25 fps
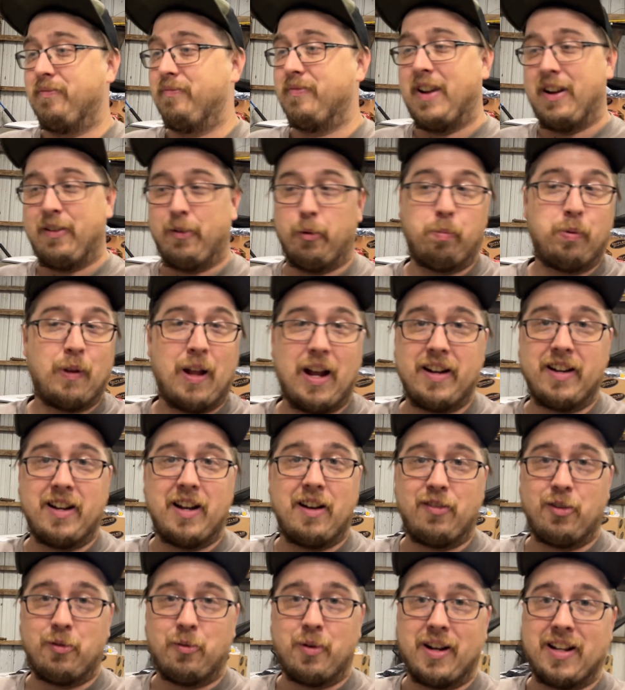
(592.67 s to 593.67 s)
i reply to
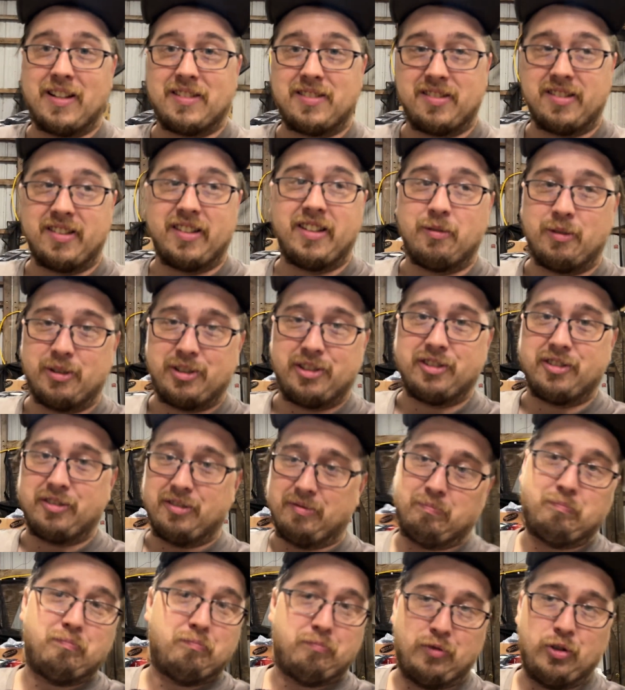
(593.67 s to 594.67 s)
everyone I see, which is